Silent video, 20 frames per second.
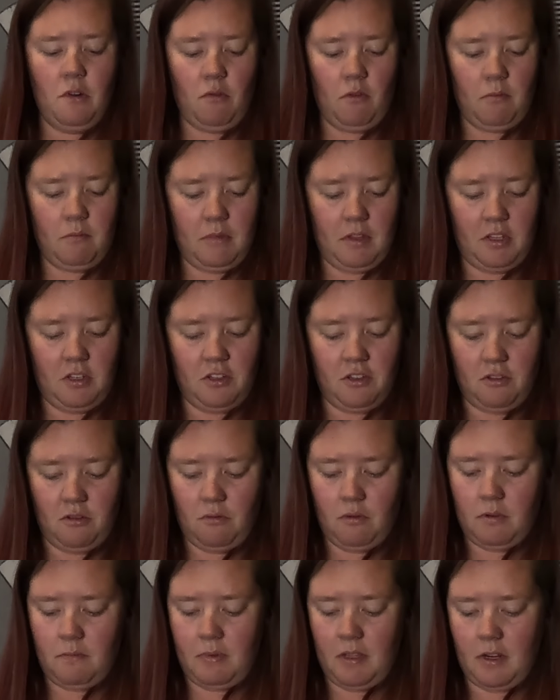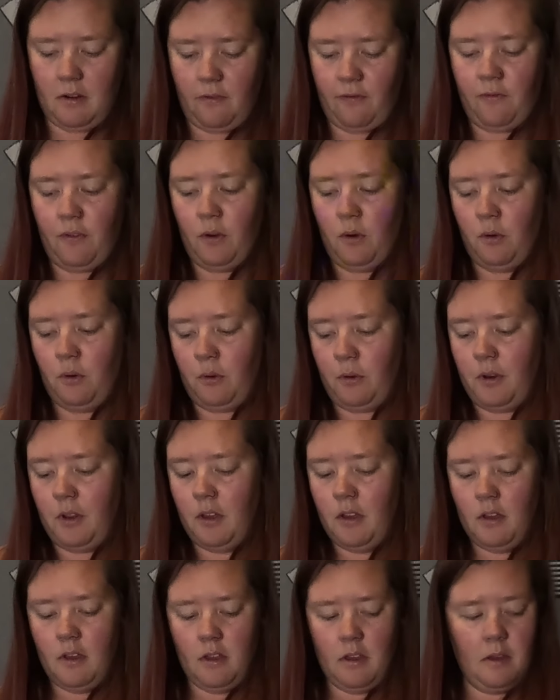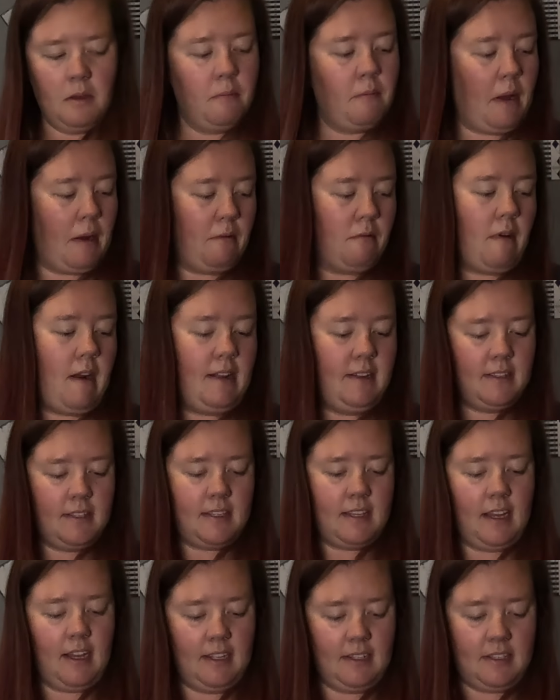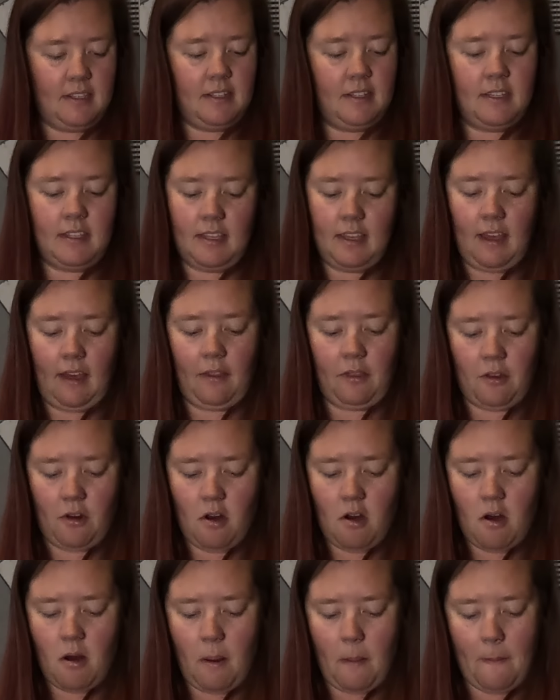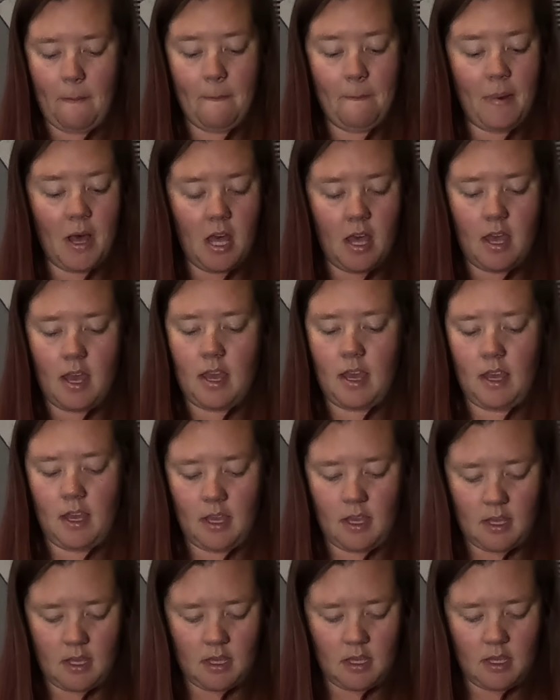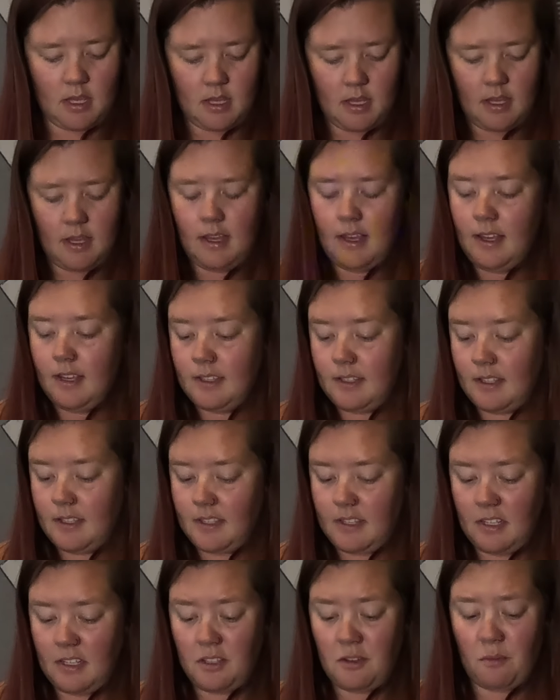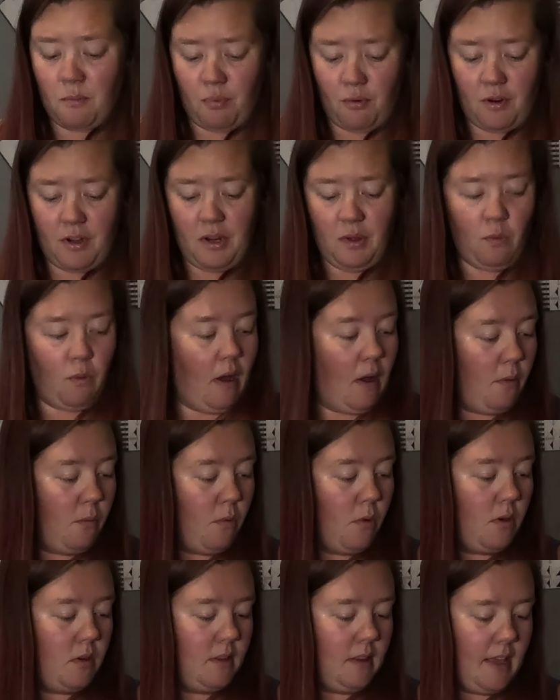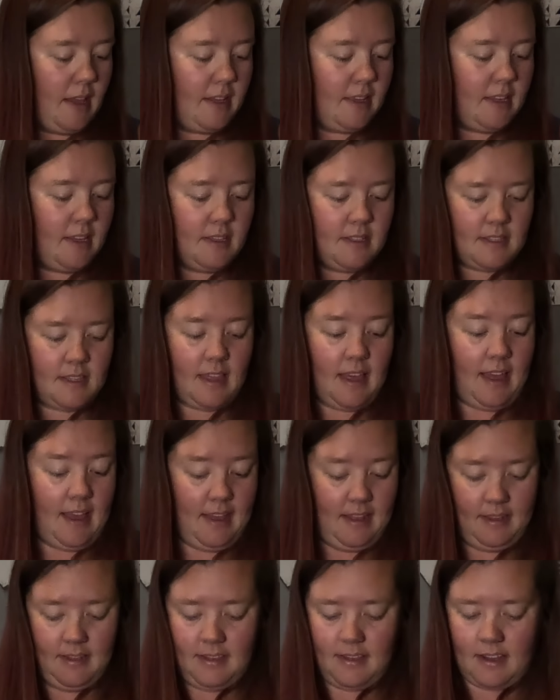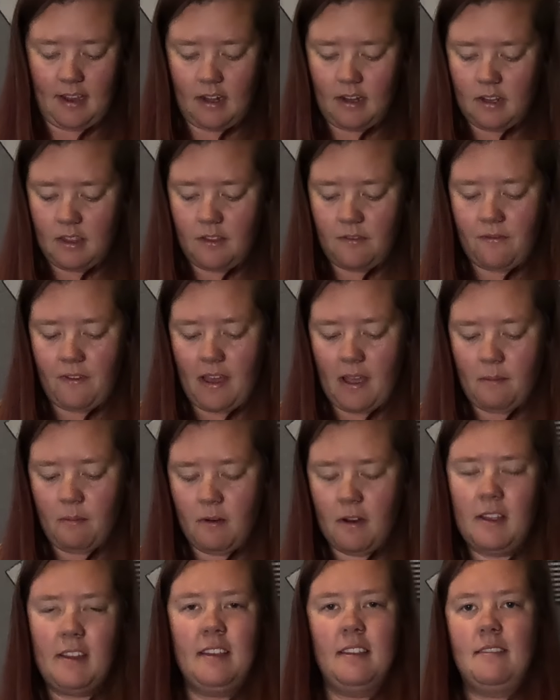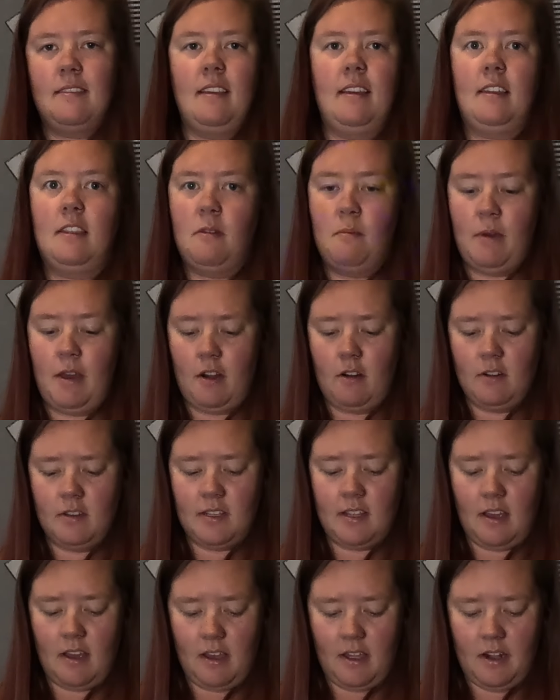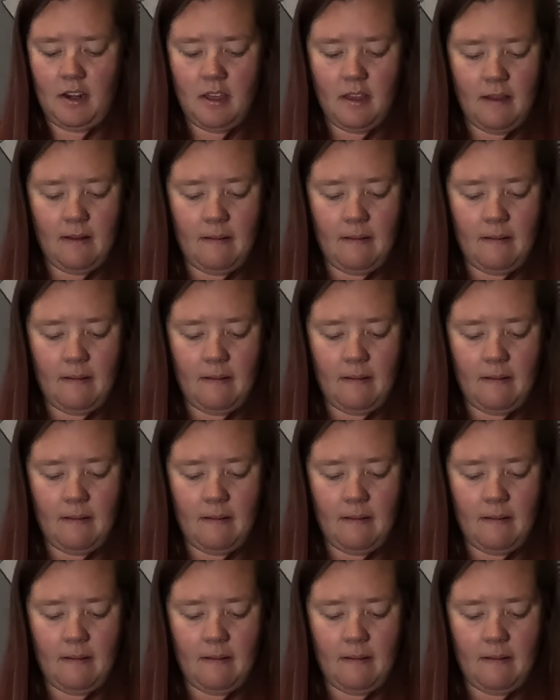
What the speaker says: normally do would be to fold my right sides together, but since these are pretty well-worn leggings, the inside of the fabric is like the better side.